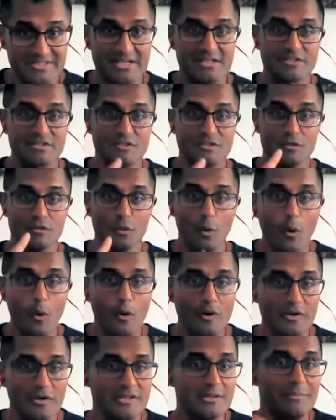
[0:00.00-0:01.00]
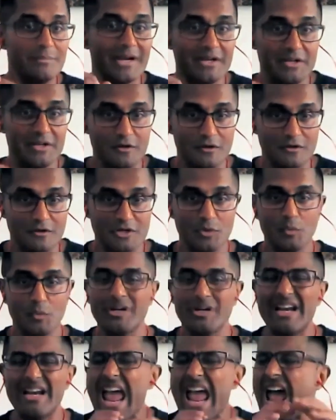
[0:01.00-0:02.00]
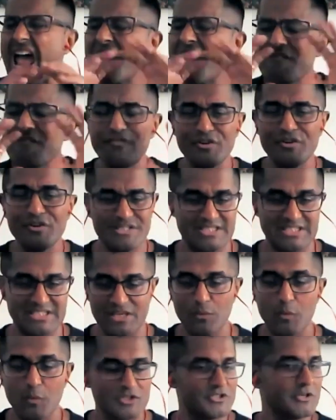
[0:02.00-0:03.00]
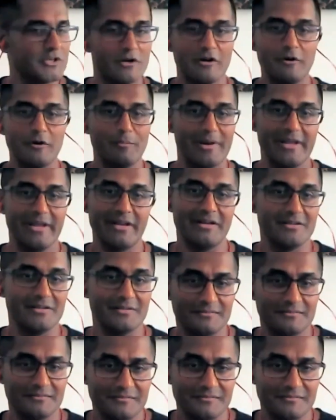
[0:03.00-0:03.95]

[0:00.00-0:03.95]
the cells nor the mitochondria would ever see what's on our plate.